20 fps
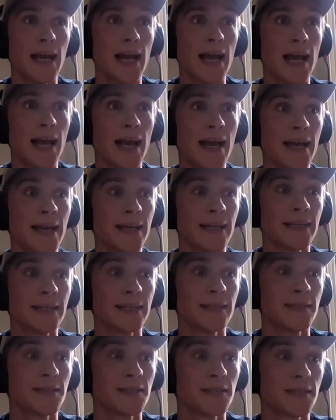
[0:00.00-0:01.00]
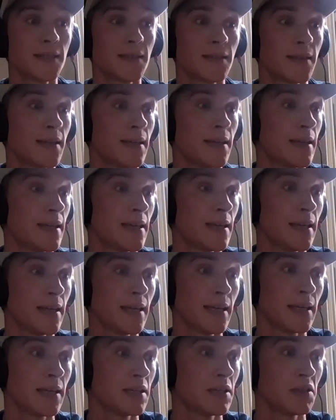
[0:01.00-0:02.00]
And
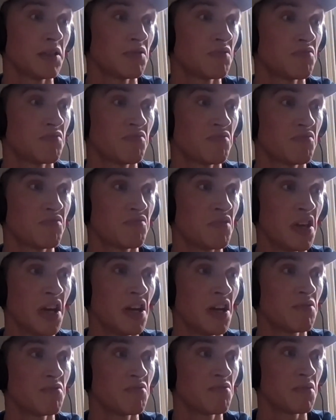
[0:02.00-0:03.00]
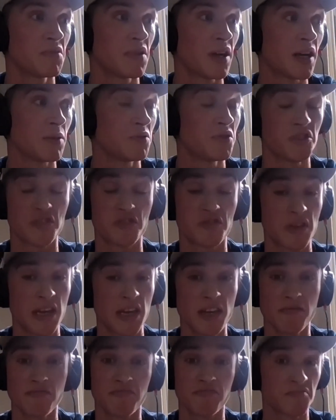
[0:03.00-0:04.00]
I would just
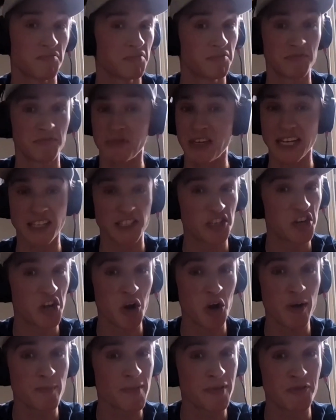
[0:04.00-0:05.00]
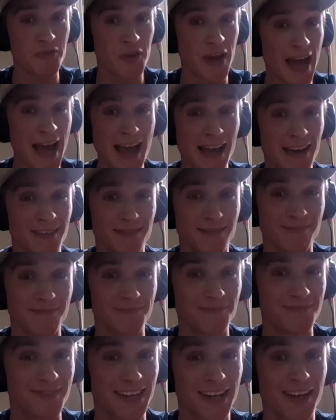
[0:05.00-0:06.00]
say, get to know him if you can,
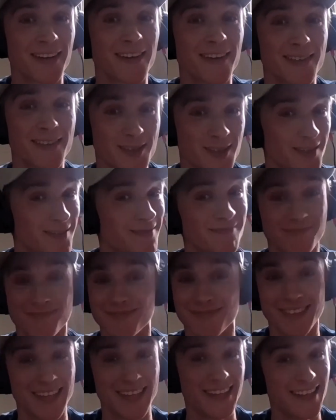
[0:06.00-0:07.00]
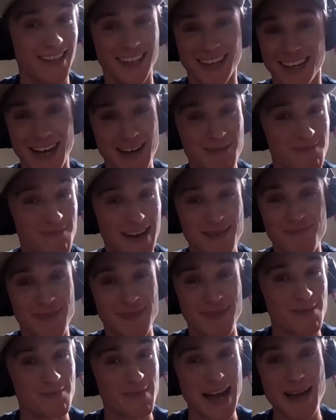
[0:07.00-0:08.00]
because
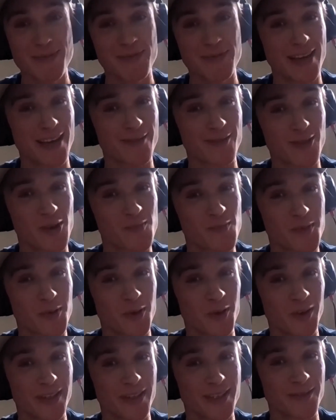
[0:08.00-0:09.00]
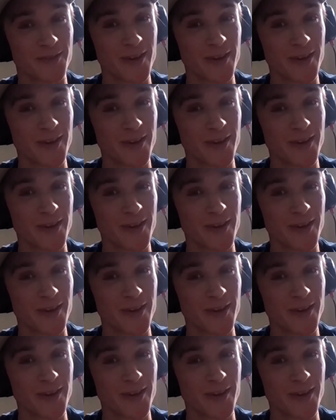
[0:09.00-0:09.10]
I'm happy I've got Paul as a